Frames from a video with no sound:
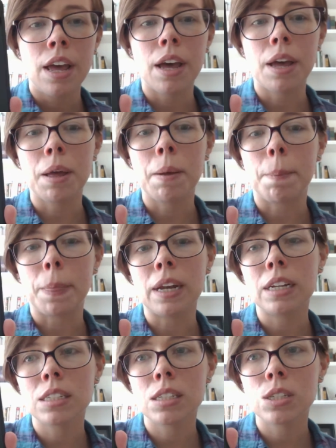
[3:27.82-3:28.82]
And
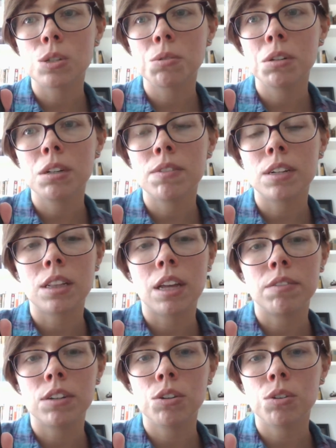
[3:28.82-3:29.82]
it's the story of an
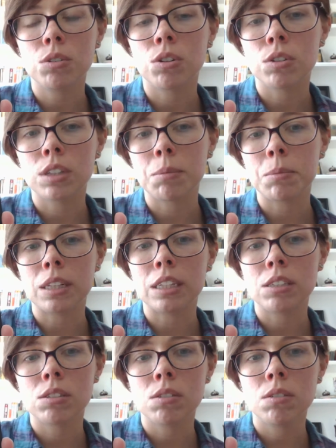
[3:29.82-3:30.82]
11-year-old girl named
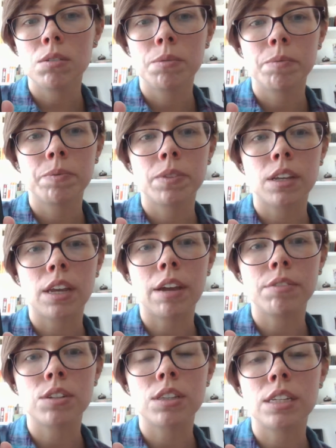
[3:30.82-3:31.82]
Liesel.
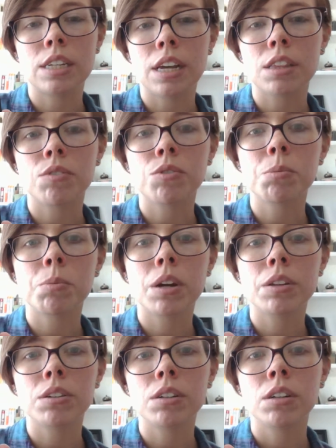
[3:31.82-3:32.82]
After the death of her
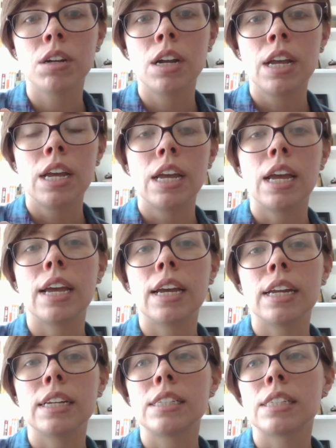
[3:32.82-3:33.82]
brother
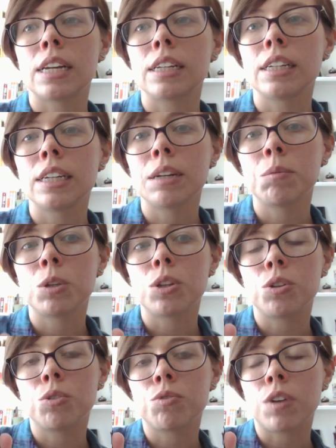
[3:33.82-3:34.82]
and settling in with
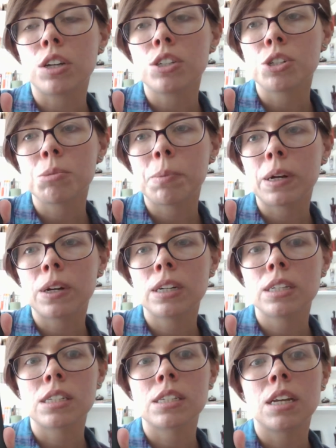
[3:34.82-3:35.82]
new foster
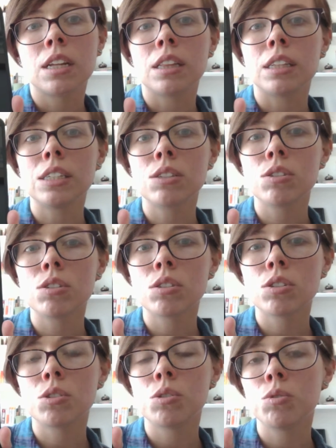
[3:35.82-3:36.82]
parents,
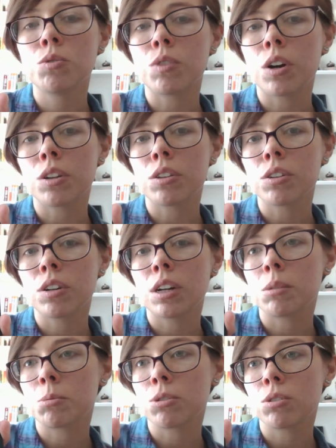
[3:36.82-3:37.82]
Liesel's new father
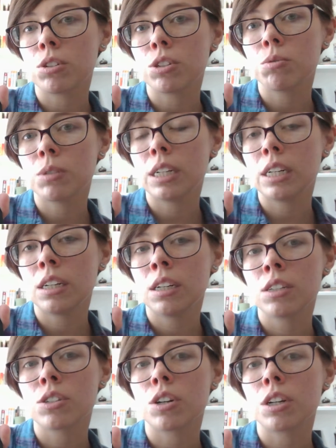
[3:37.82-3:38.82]
helps her learn to read,
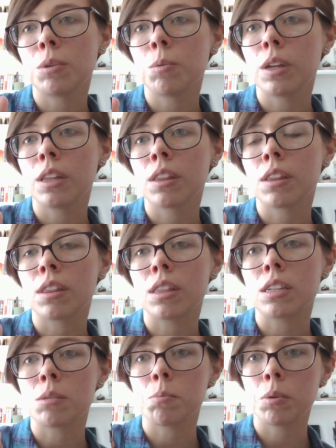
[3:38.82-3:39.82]
starting with
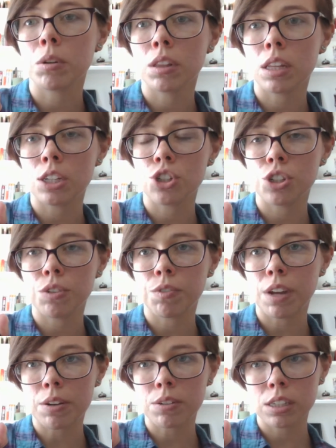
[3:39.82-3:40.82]
this book that she
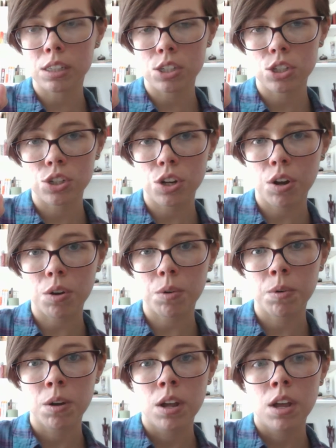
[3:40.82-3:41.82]
found in the
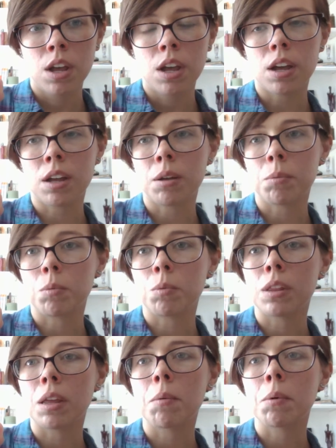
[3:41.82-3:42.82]
snow when
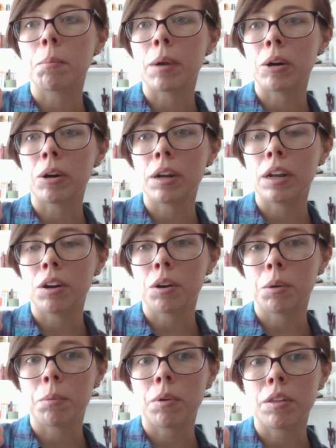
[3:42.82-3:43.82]
they were burying
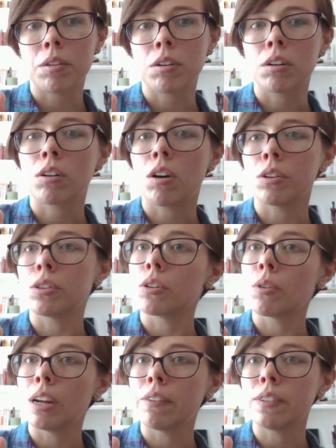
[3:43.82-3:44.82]
her brother called The
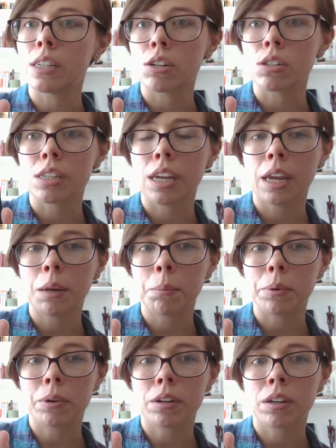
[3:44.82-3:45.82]
Grave Digger's
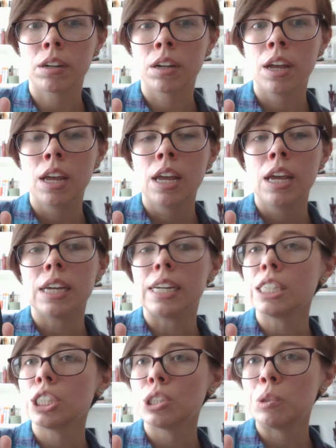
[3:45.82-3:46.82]
Handbook.
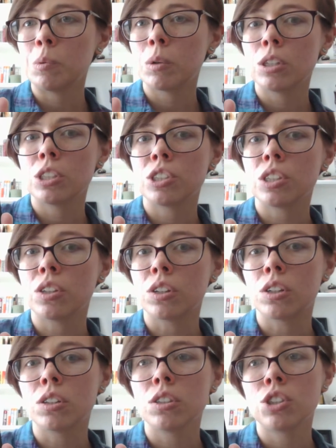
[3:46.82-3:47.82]
Each new word she
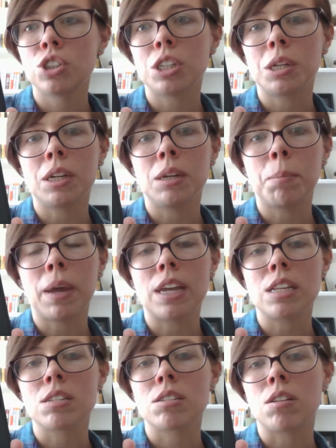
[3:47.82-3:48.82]
learns, she
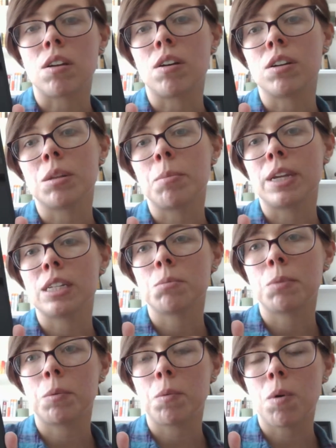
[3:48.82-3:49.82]
paints on the
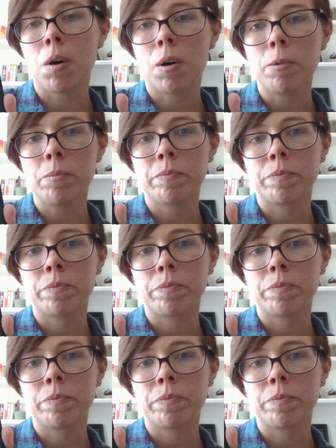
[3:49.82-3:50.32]
basement wall.